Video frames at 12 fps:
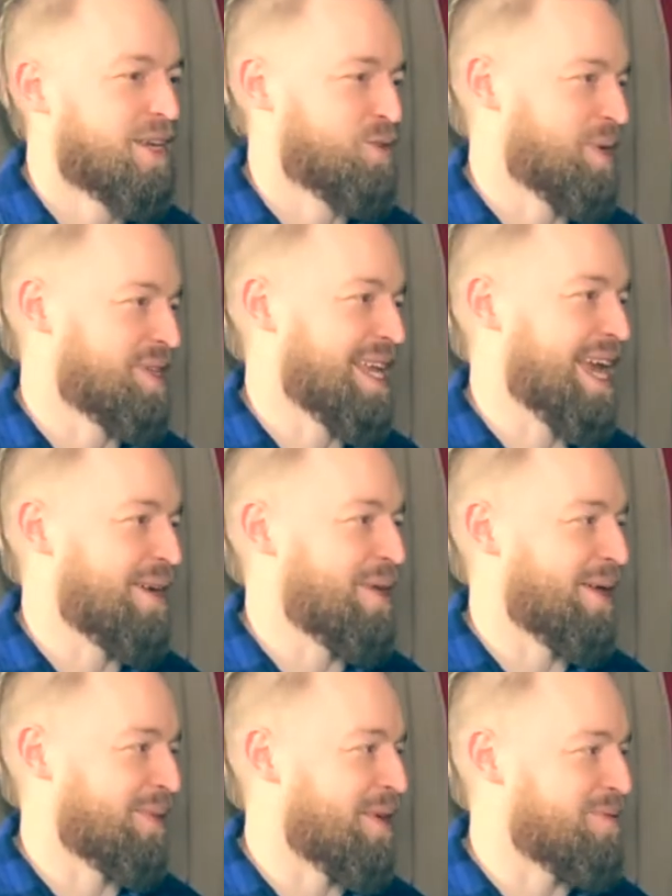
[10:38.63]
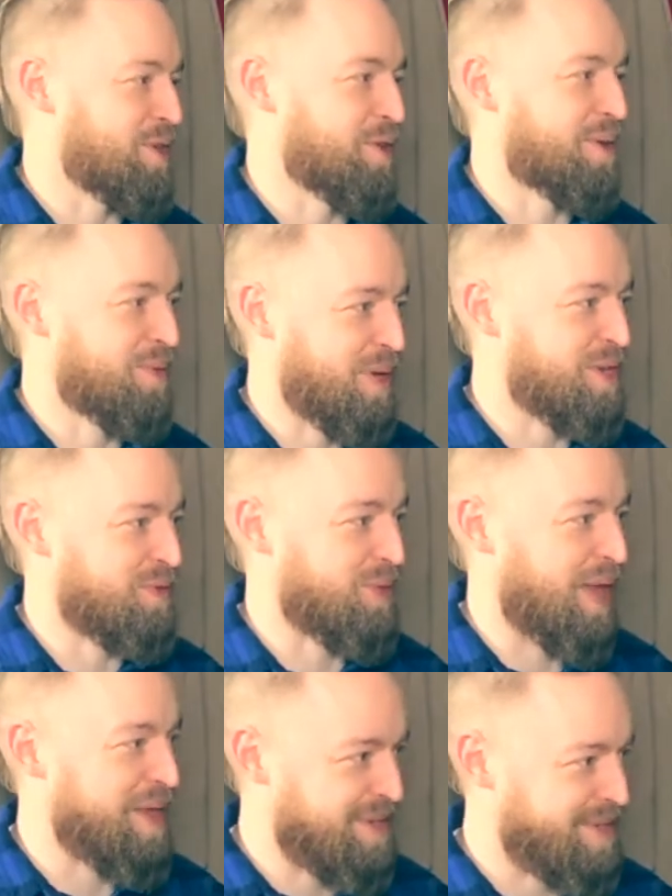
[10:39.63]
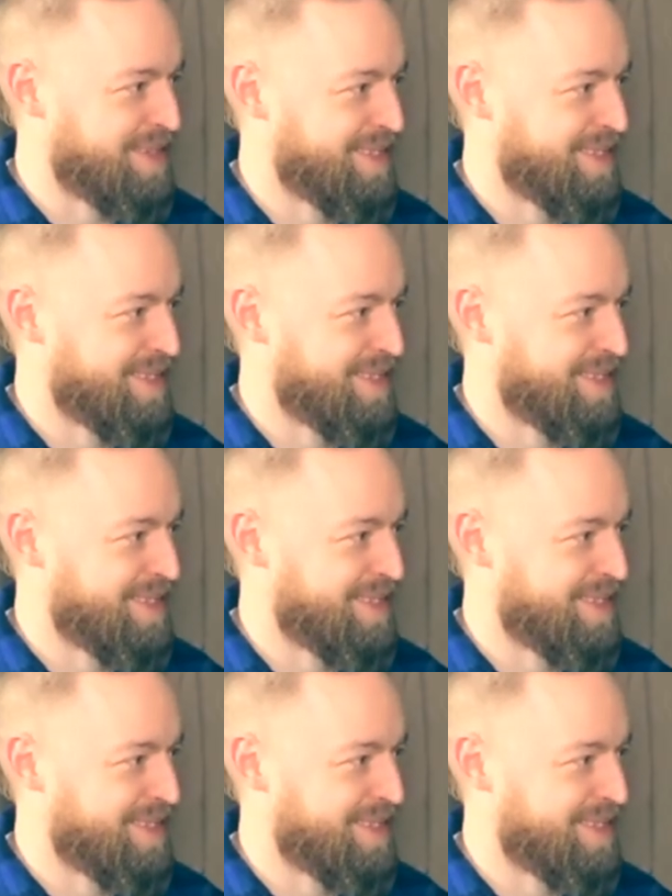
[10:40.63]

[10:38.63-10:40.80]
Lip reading: just want to say I loved your Threads for Less.